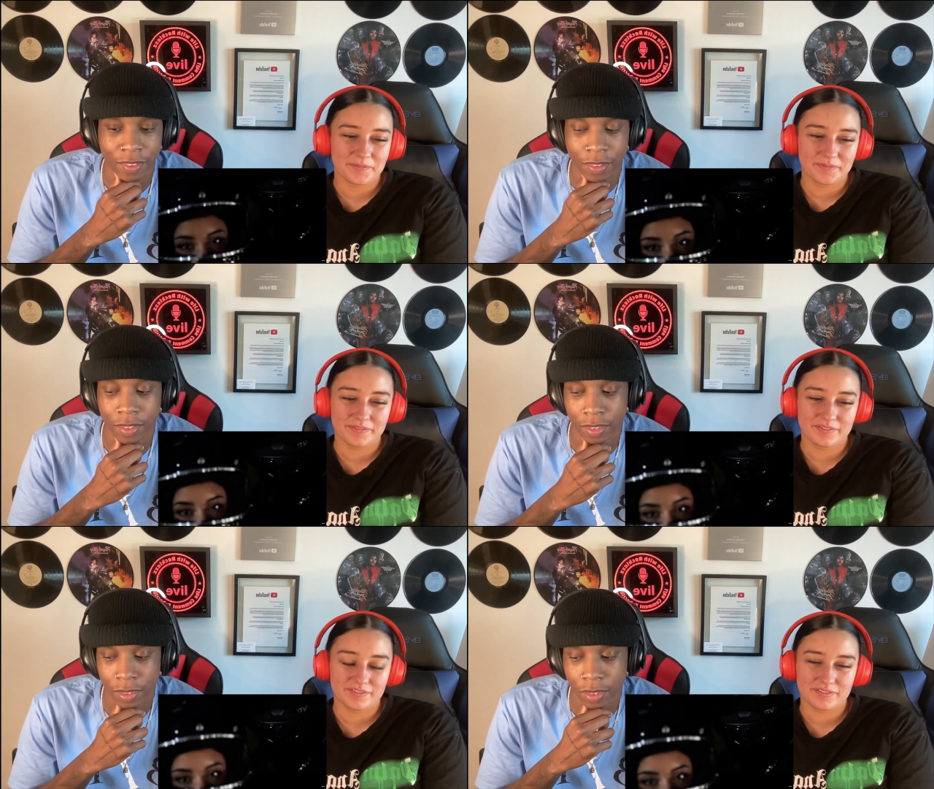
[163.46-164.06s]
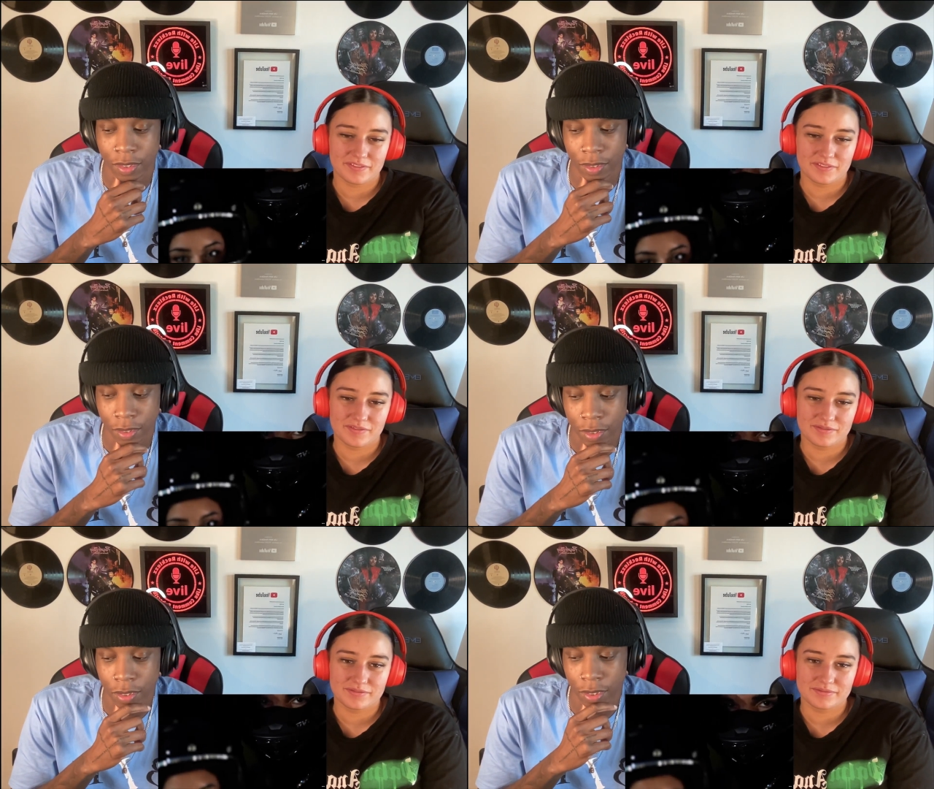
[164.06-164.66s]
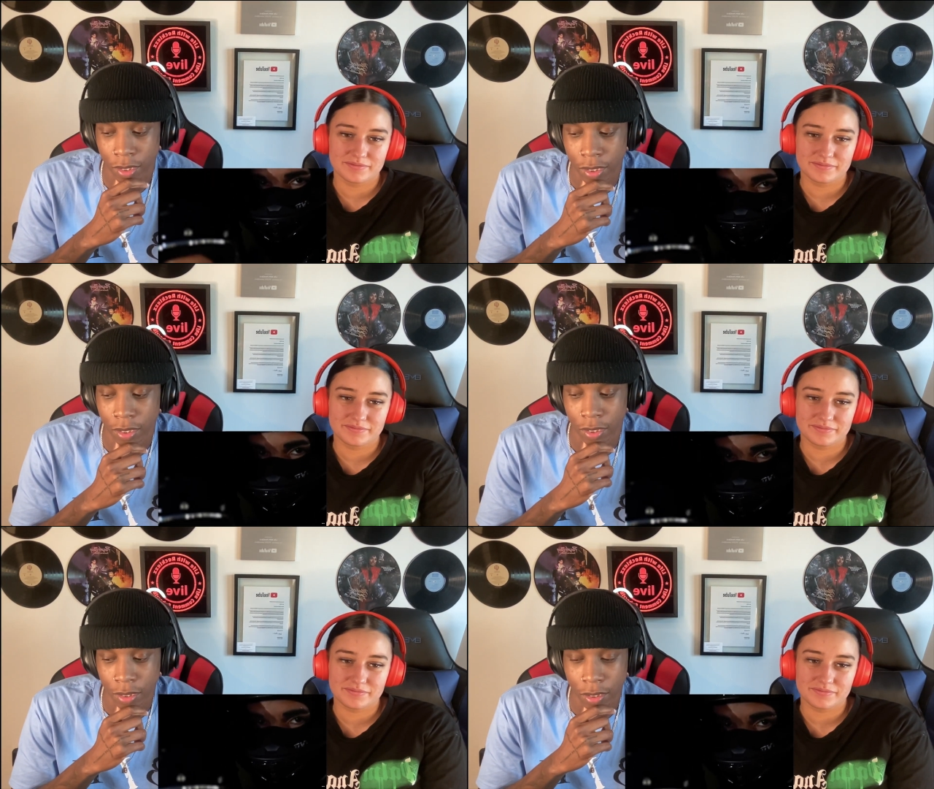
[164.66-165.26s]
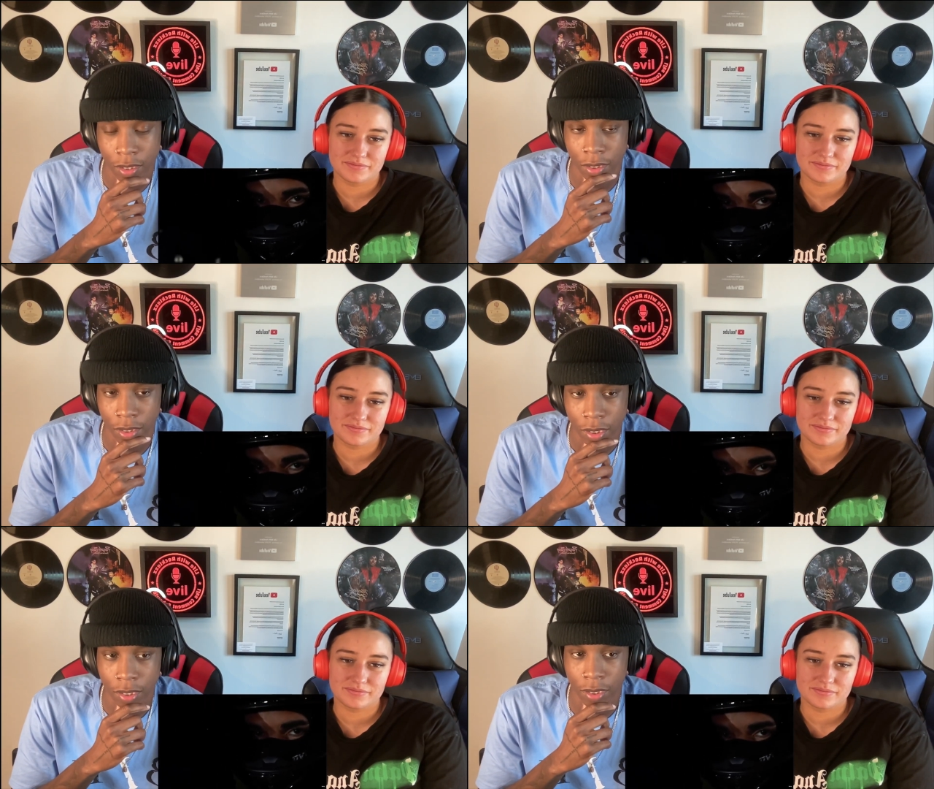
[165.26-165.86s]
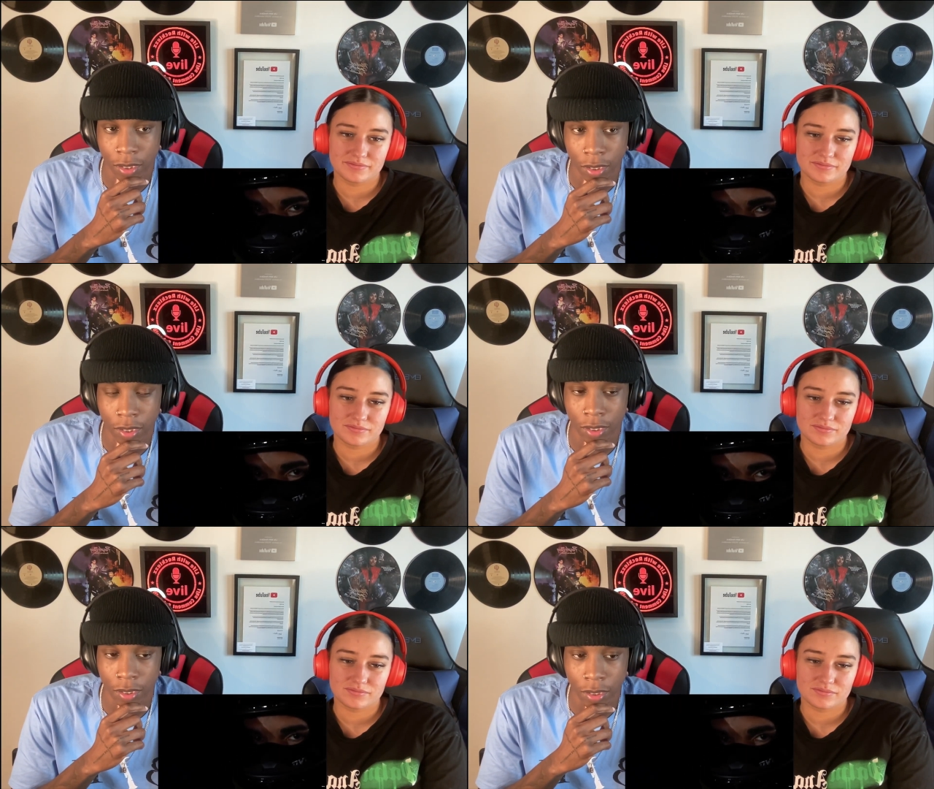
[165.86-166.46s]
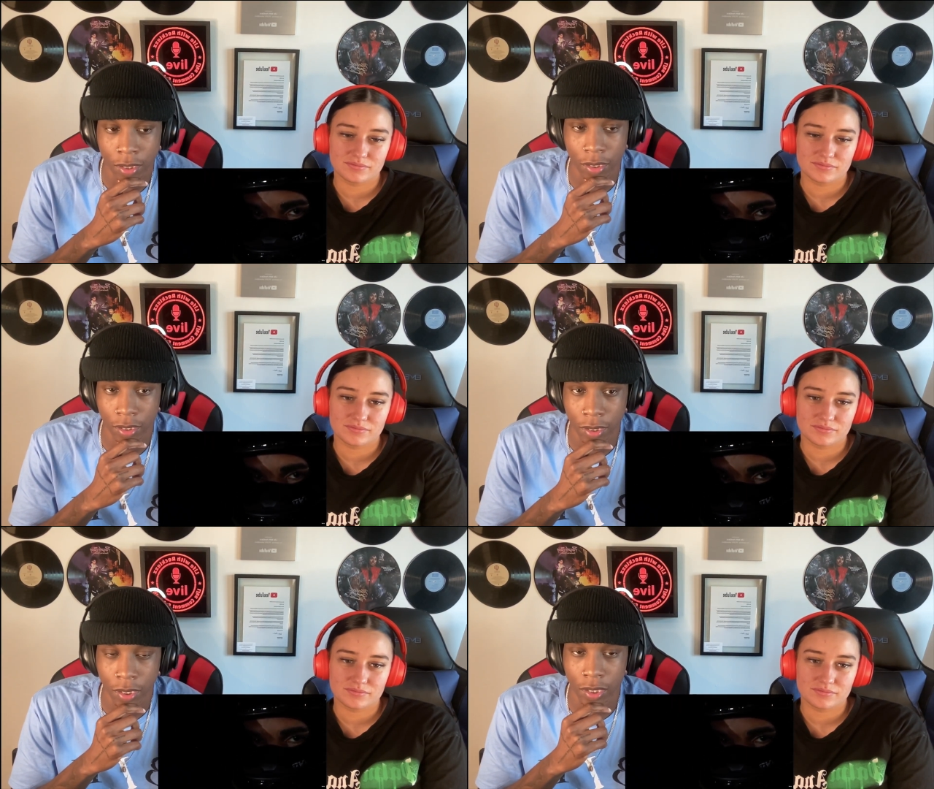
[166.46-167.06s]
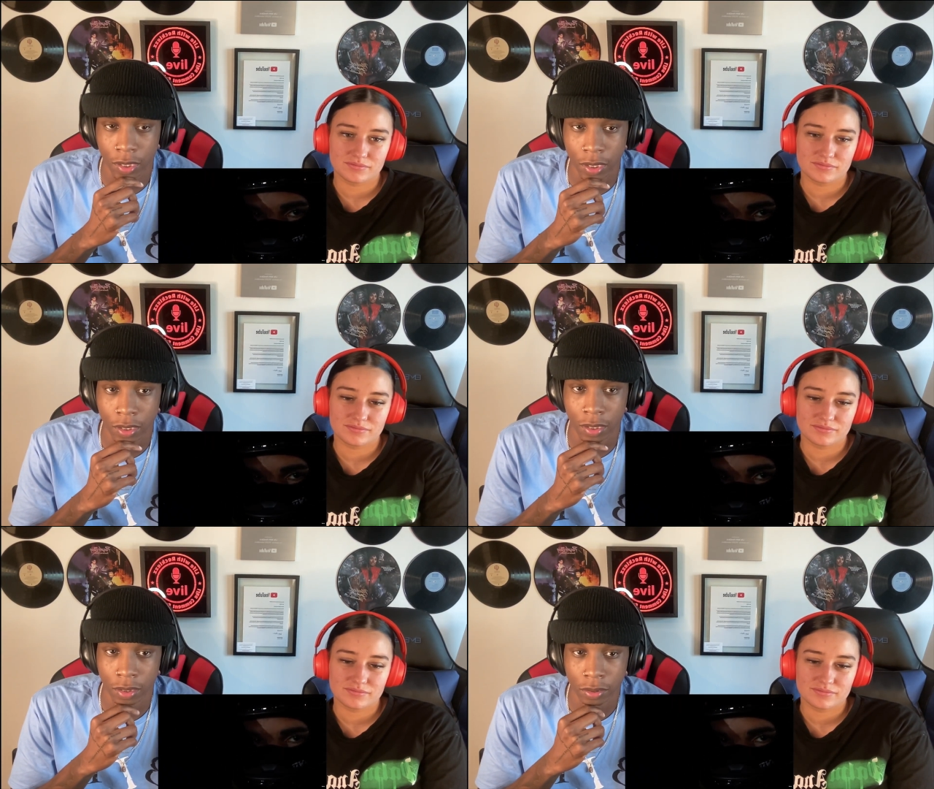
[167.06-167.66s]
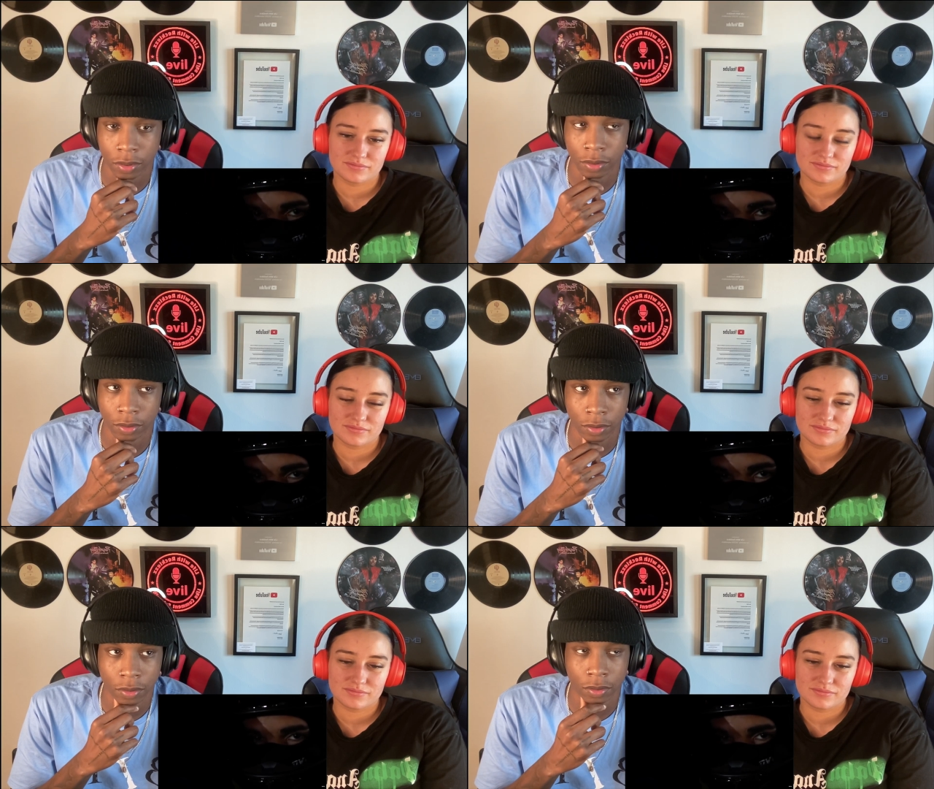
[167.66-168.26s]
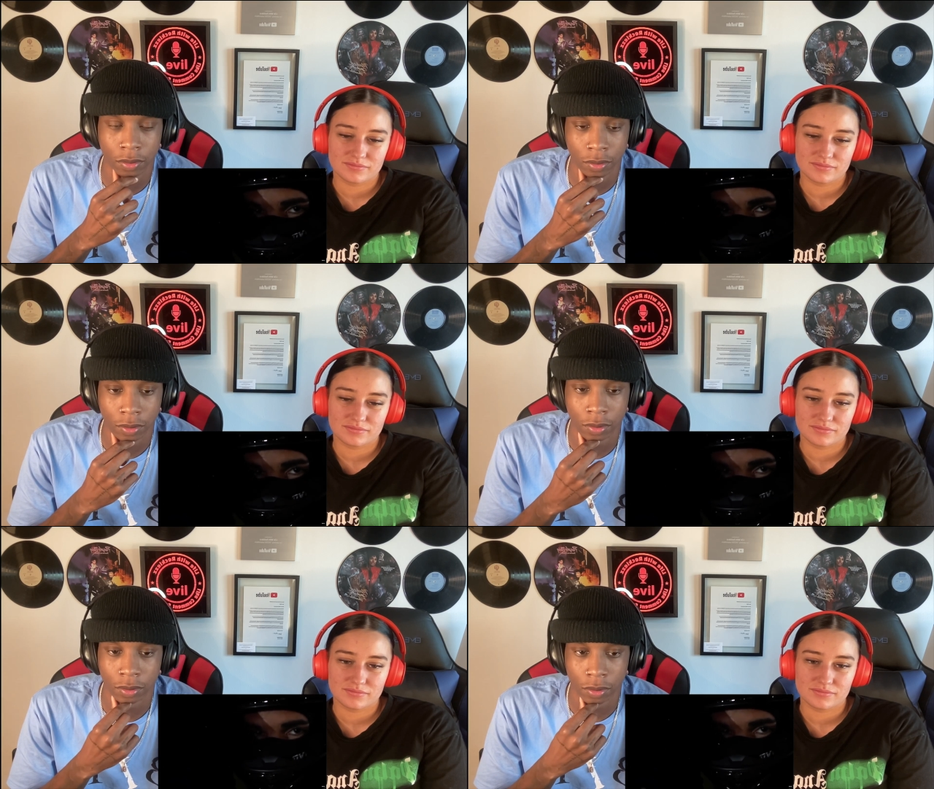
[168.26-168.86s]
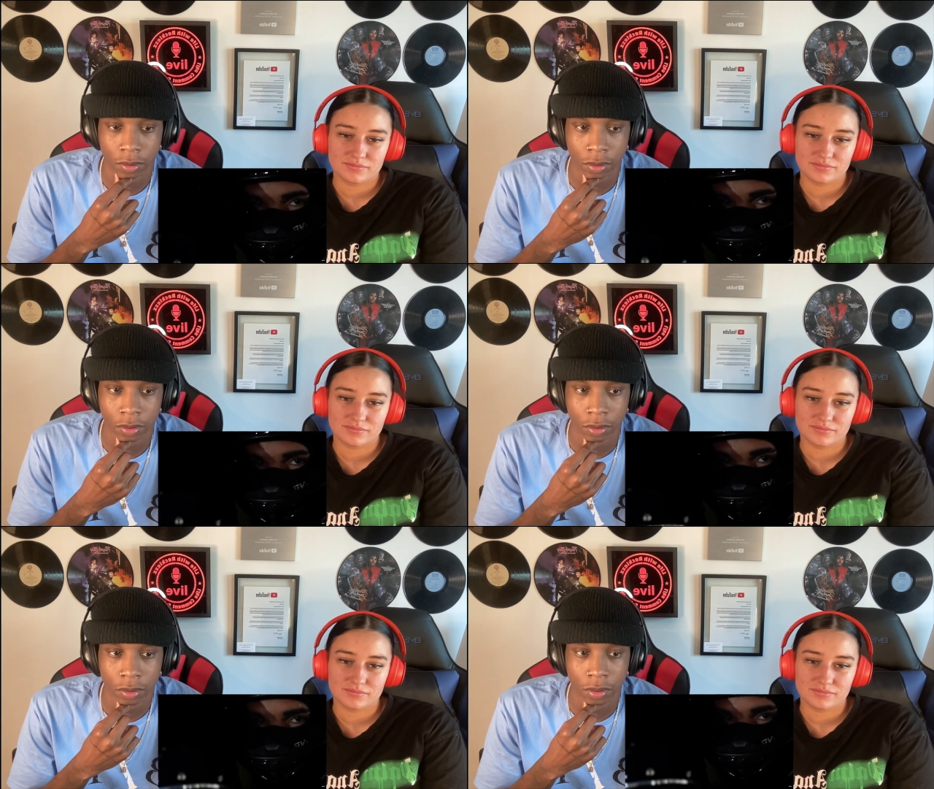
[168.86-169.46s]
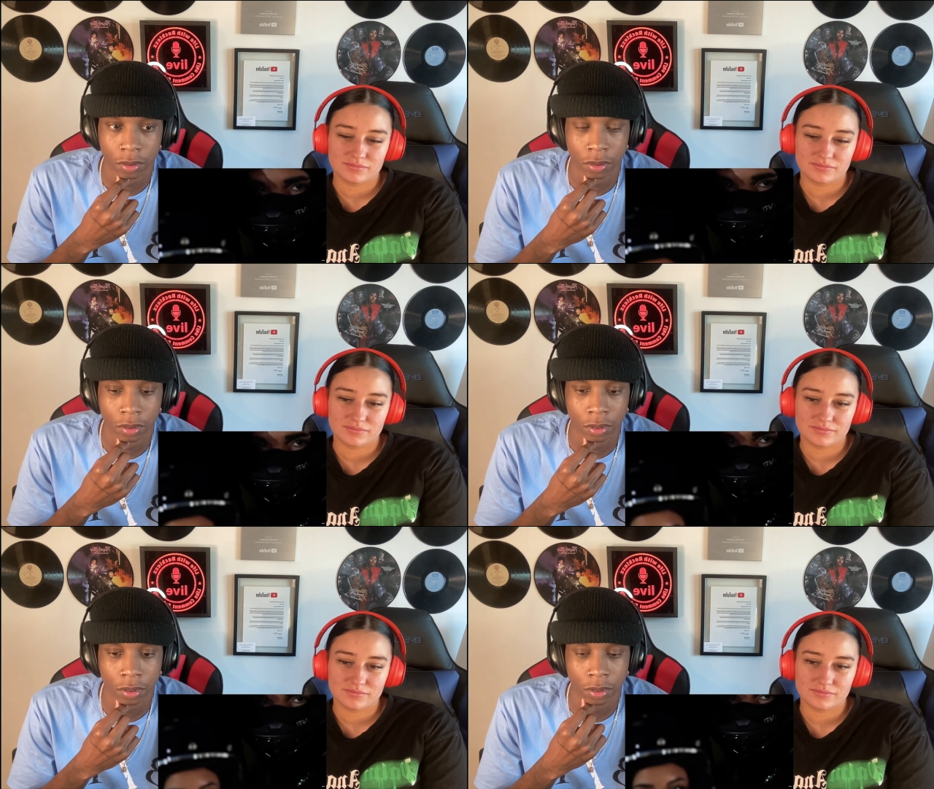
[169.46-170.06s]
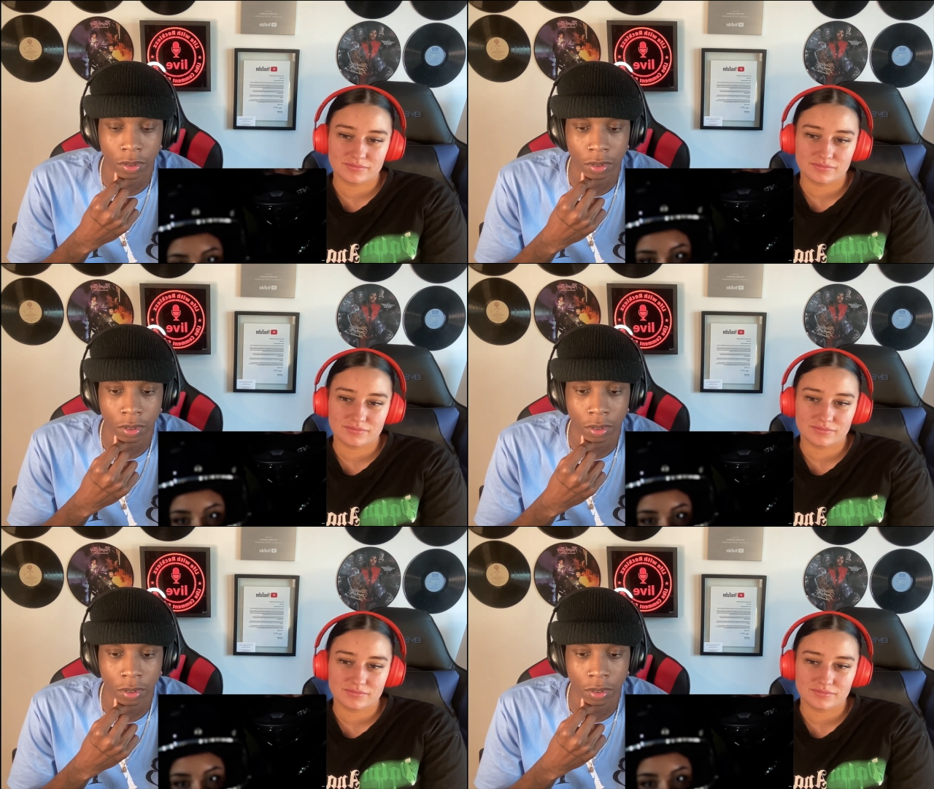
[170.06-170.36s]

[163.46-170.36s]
Speaker 1: Take me off the market. Take me off the map. I'm trying to hit the group chat and tell them it's a rap.